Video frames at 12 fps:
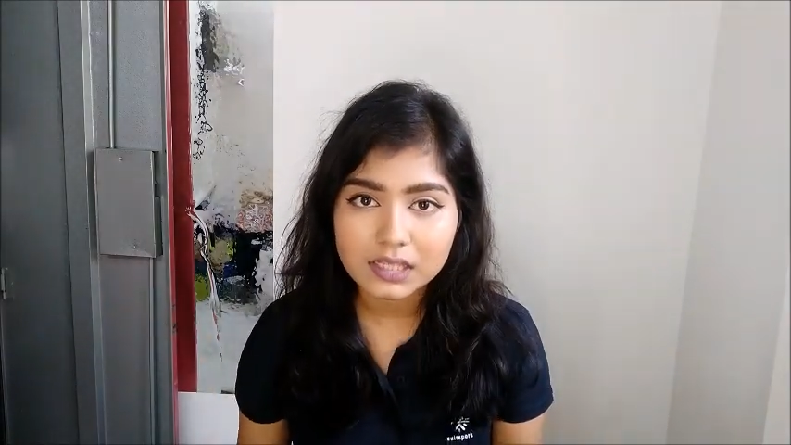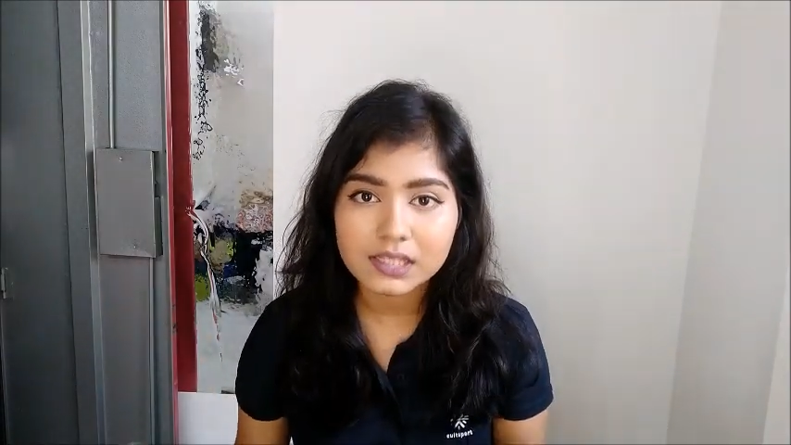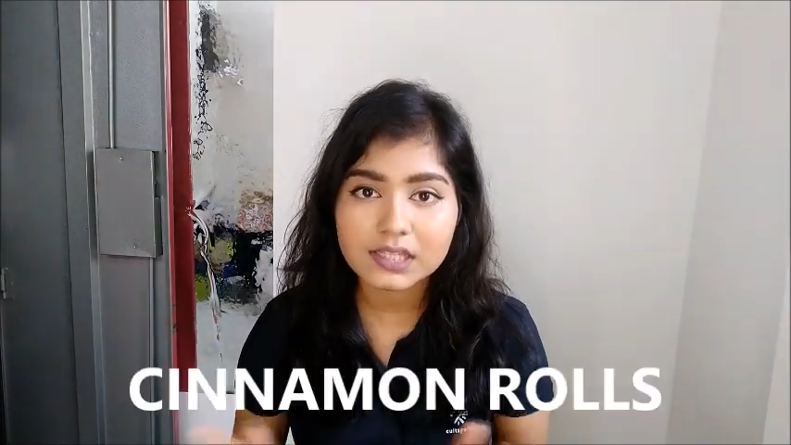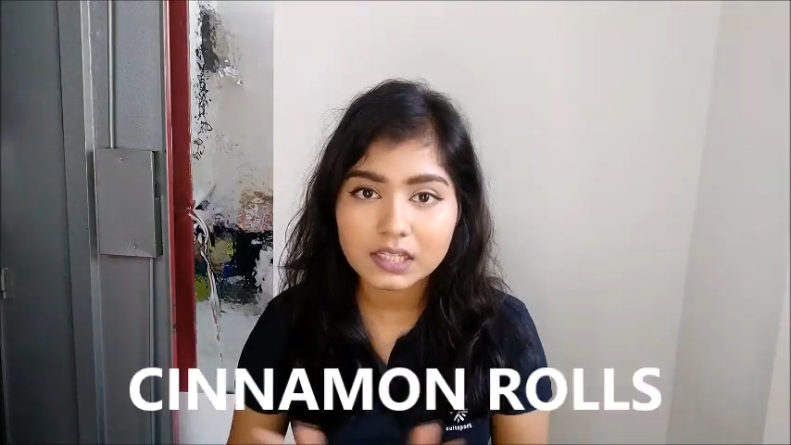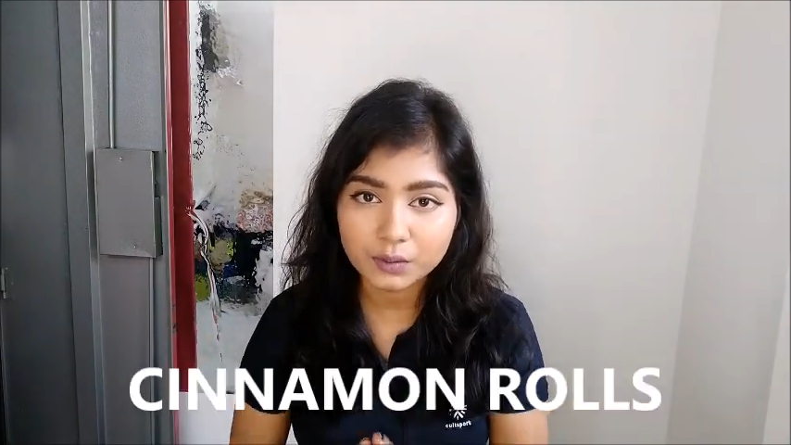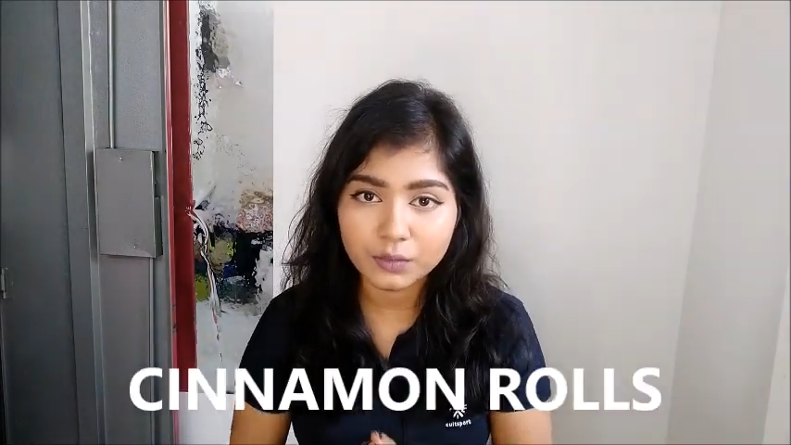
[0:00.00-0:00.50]

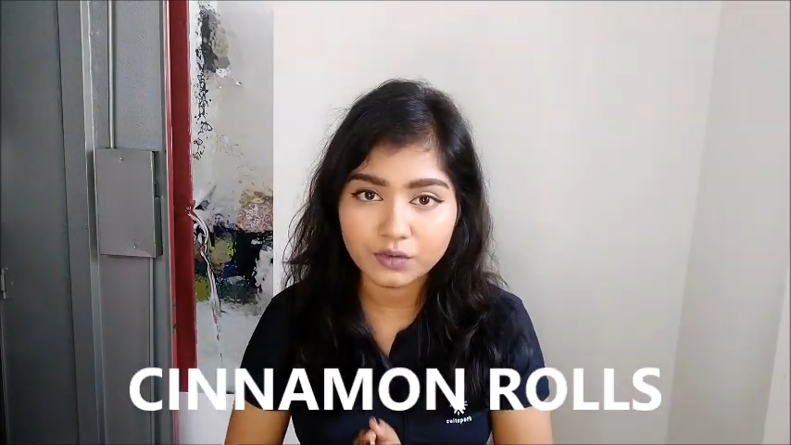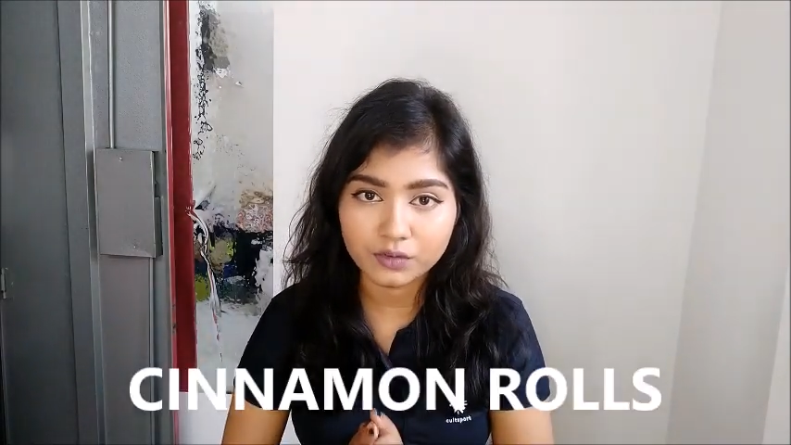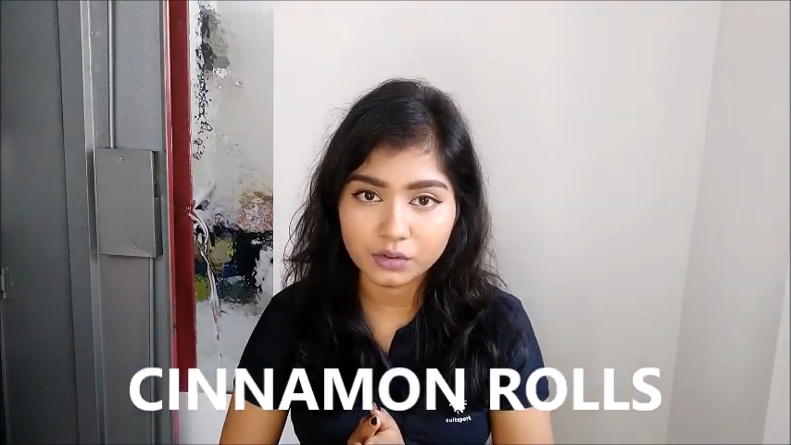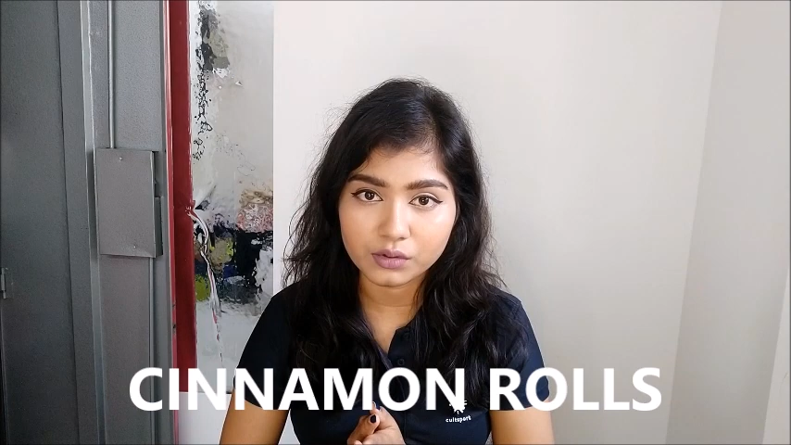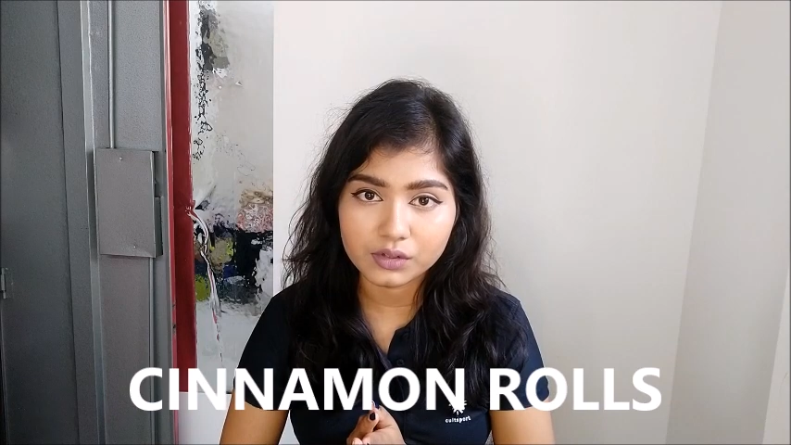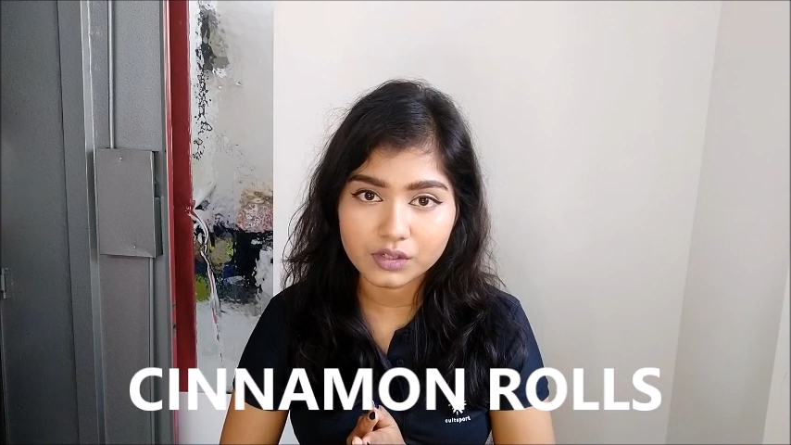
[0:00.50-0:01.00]
cinnamon
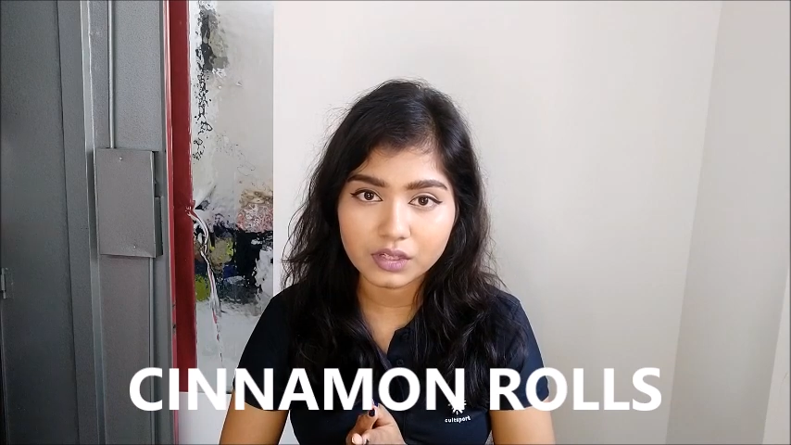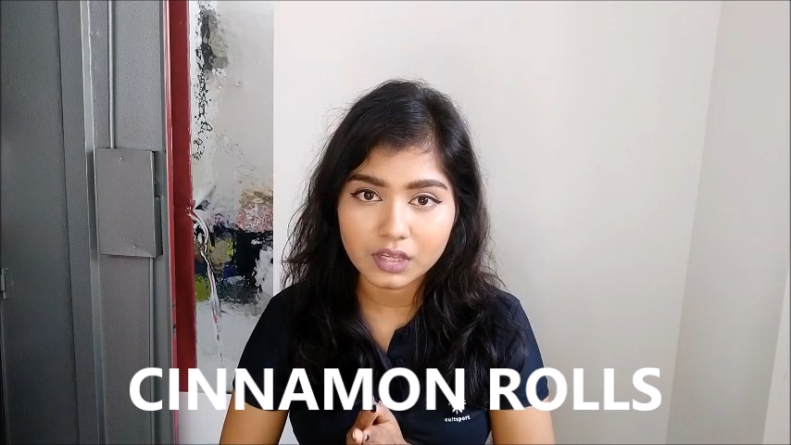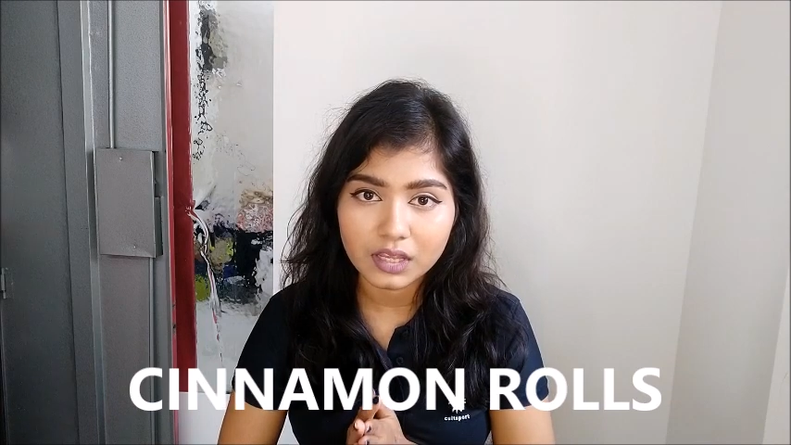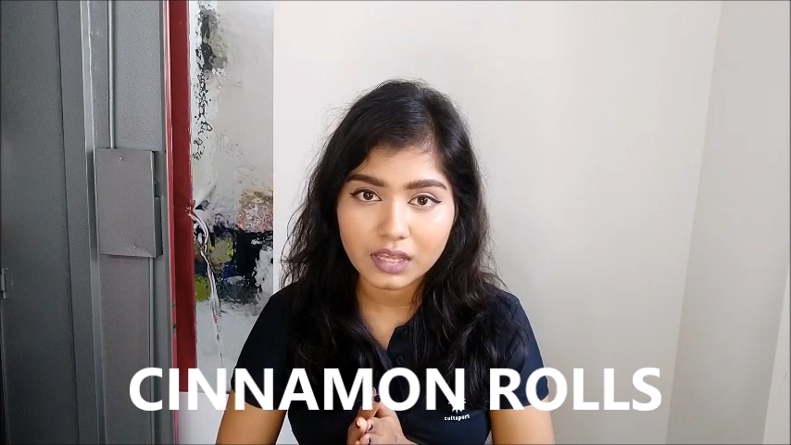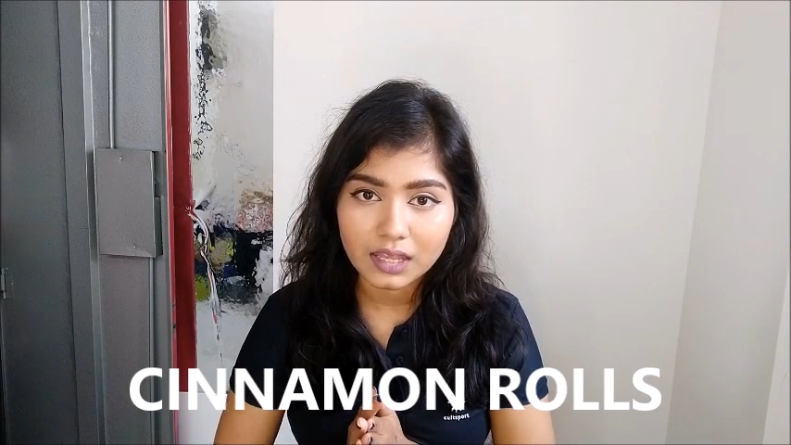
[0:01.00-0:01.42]
rolls.